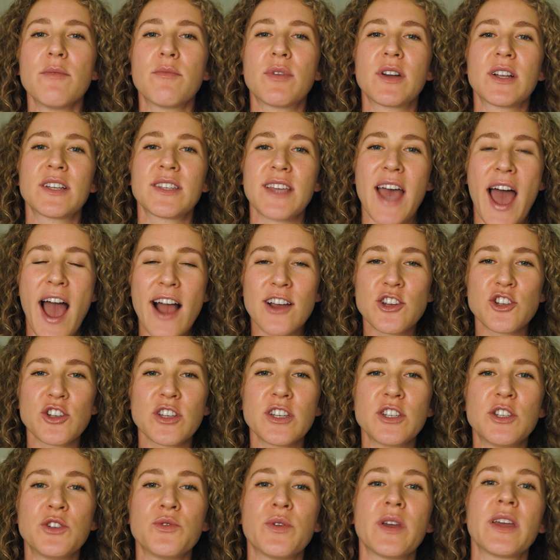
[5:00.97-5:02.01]
but it's
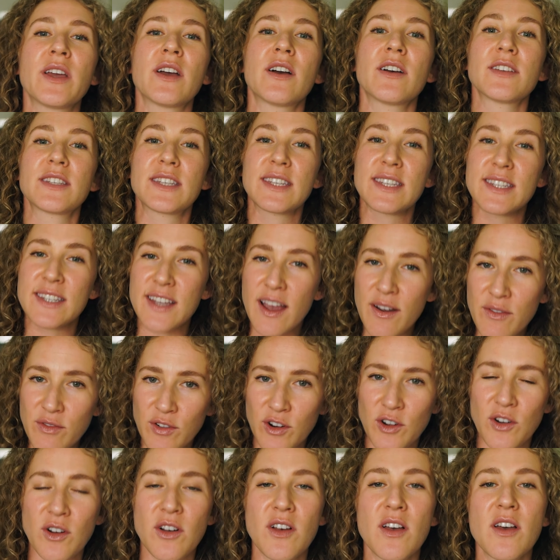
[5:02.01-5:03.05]
actually doing
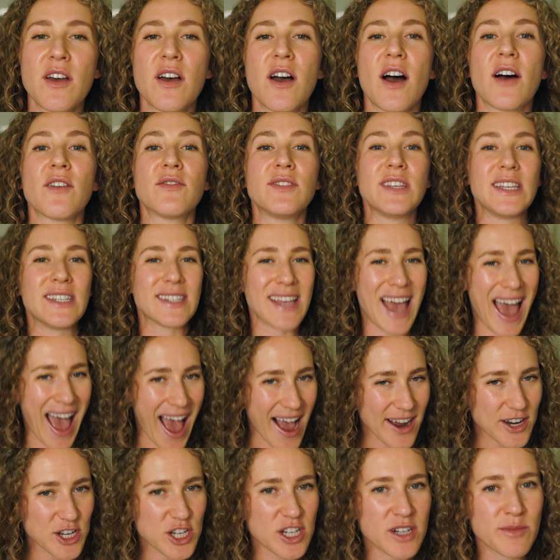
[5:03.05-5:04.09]
several of these
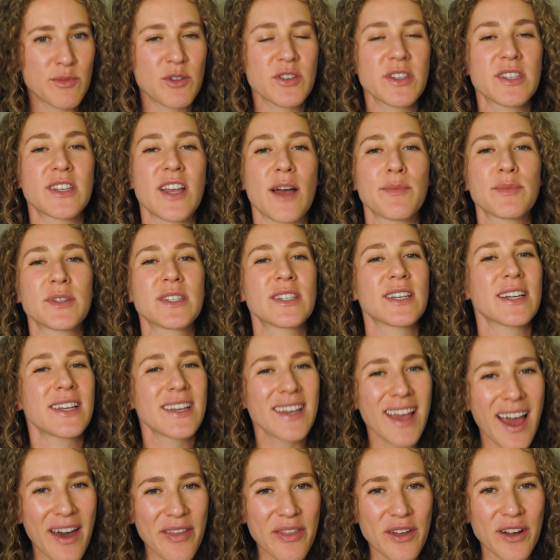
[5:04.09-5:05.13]
actionable steps
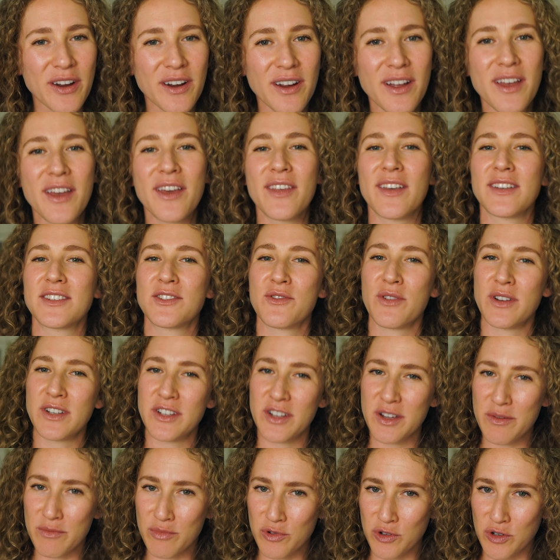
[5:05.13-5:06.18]
together that's going
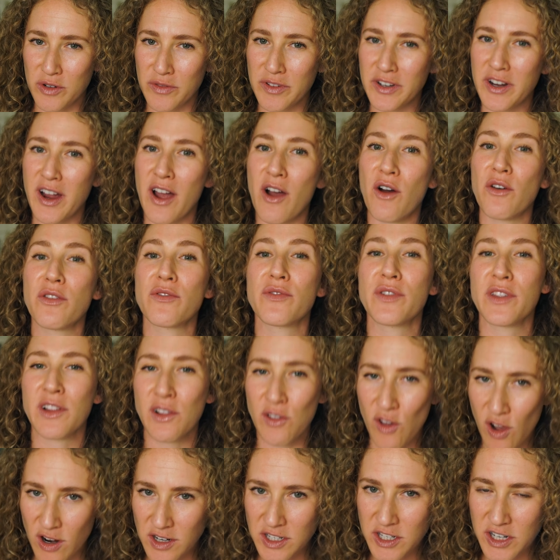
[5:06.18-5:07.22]
to improve your health for the
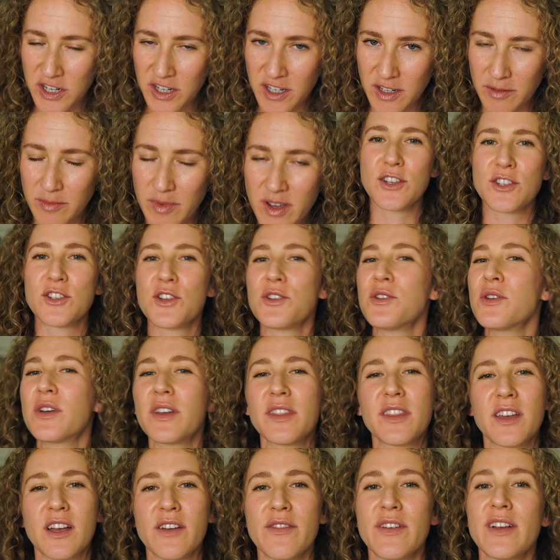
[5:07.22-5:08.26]
long term. So you can
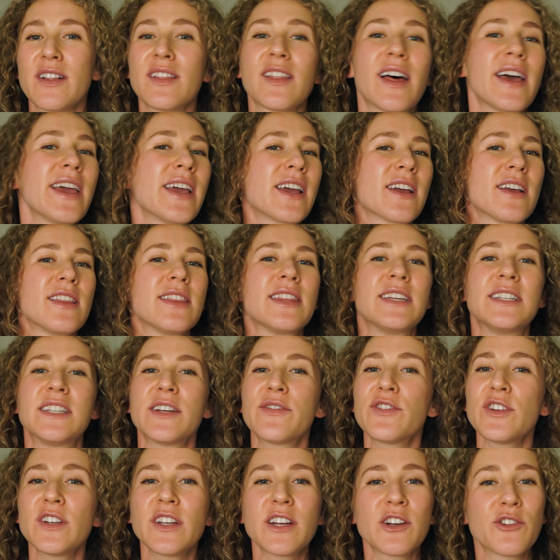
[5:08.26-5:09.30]
think of it like the
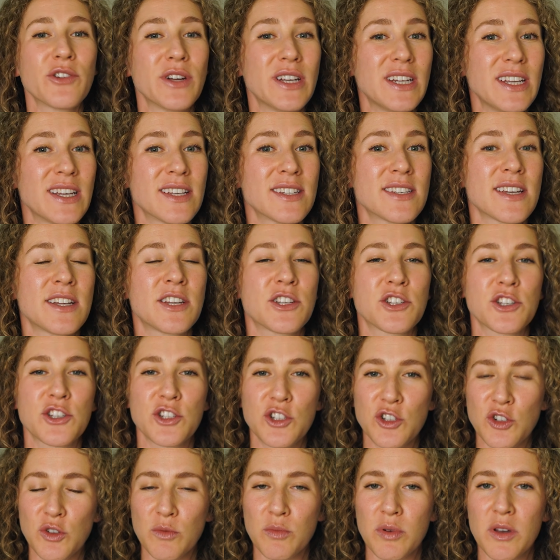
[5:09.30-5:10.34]
different ingredients in a
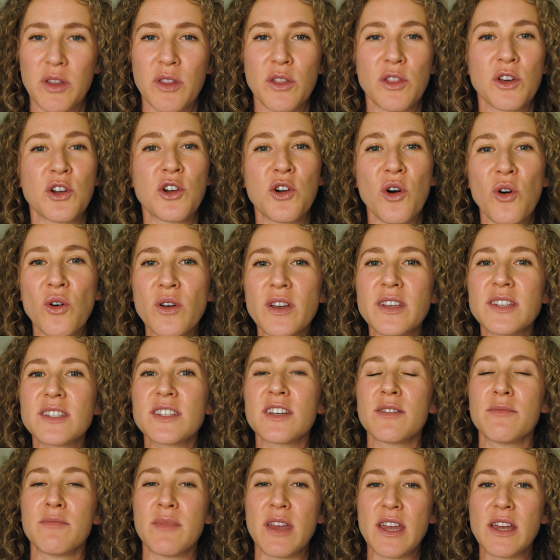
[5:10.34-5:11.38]
soup. The goal is
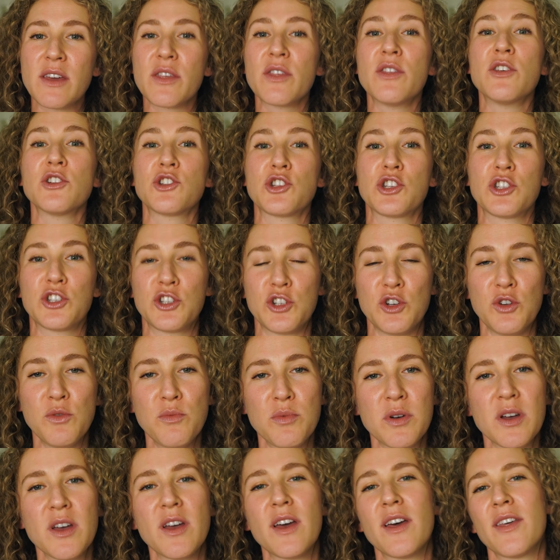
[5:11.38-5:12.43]
to make the
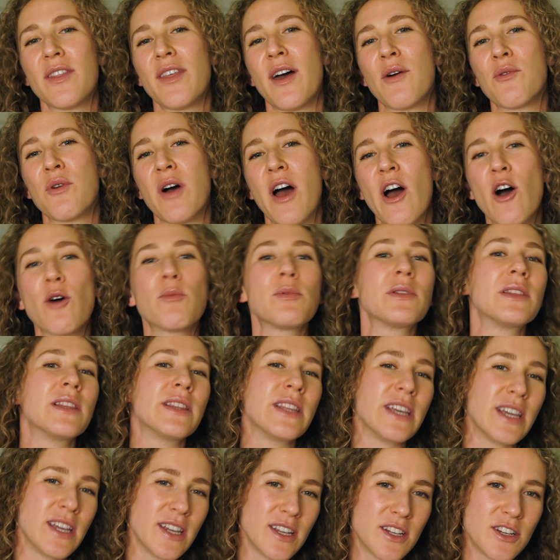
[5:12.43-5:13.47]
soup that will help
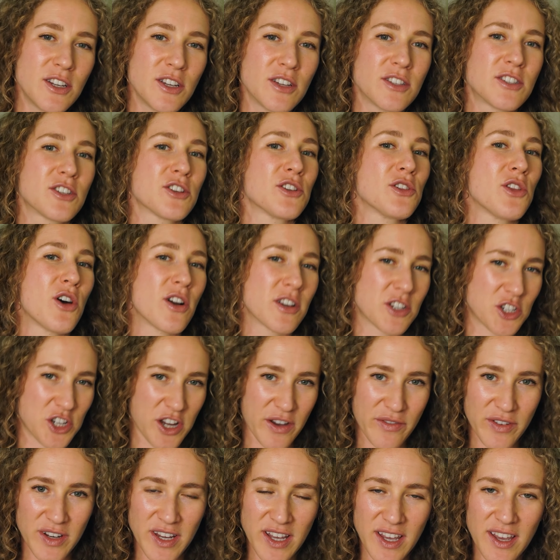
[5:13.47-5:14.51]
lead to
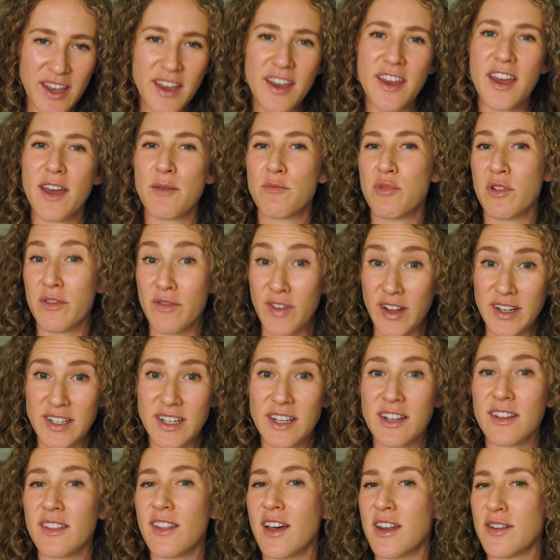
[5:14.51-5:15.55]
longevity and
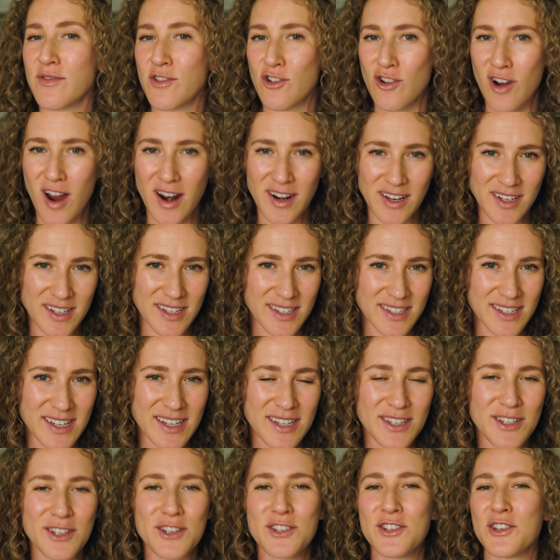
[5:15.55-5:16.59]
preventing a lot of chronic
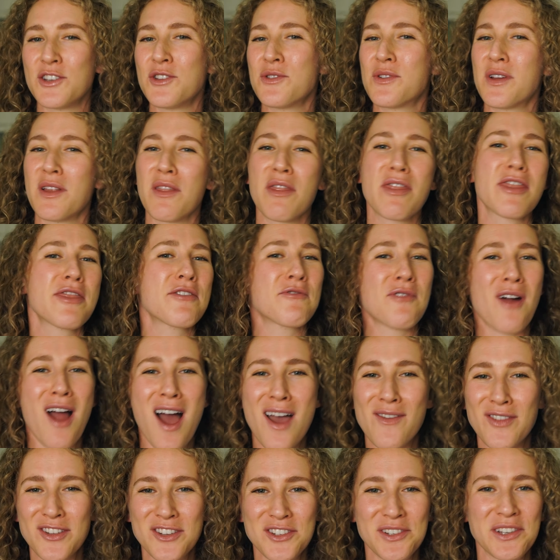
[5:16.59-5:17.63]
disease so you can
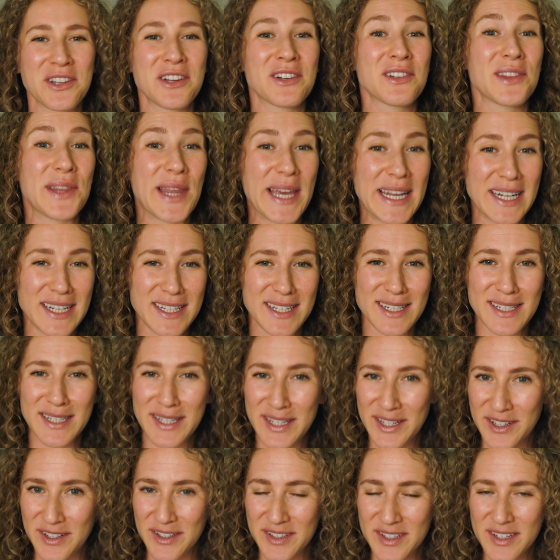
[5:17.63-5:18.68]
thrive until your latest
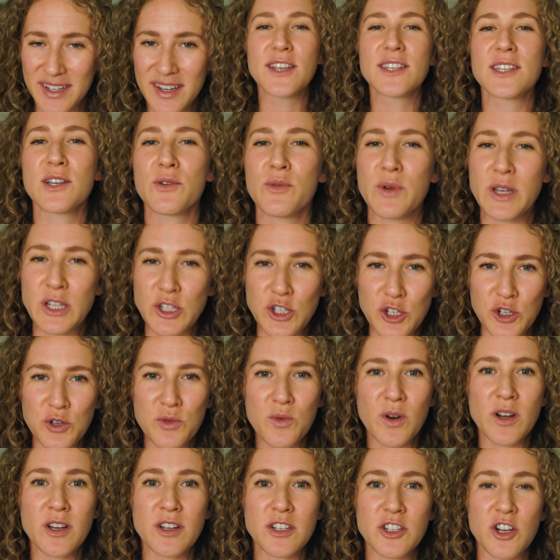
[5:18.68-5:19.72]
years. So we do
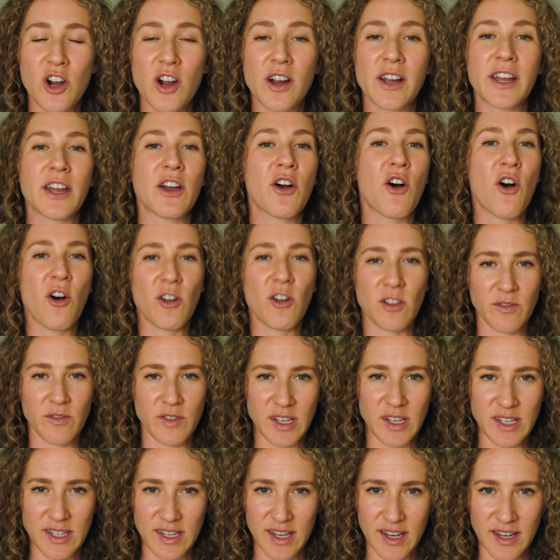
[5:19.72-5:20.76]
want to target all of
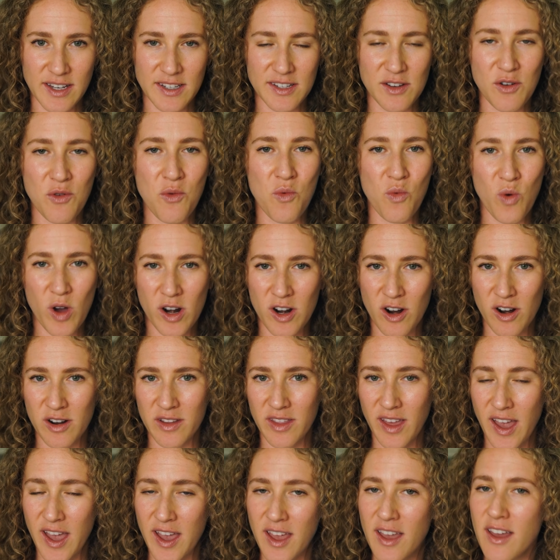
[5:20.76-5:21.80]
these things. What are
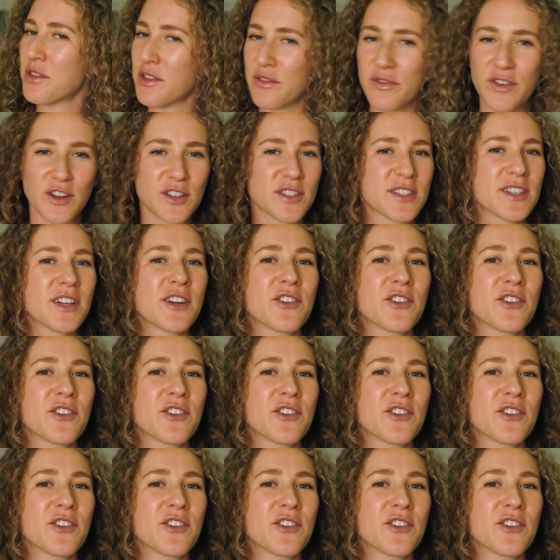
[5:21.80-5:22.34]
they? The first